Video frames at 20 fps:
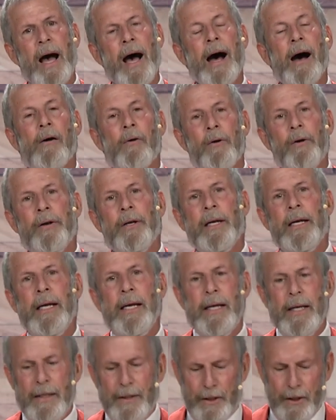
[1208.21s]
our
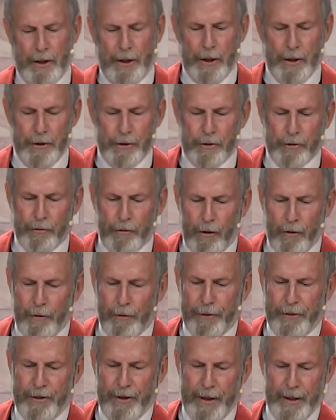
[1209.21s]
need to control
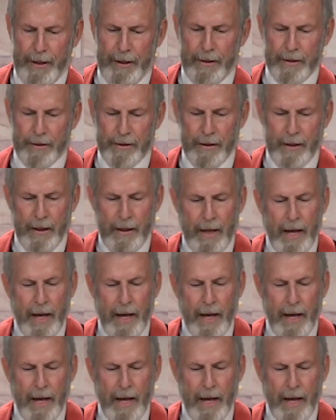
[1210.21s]
things.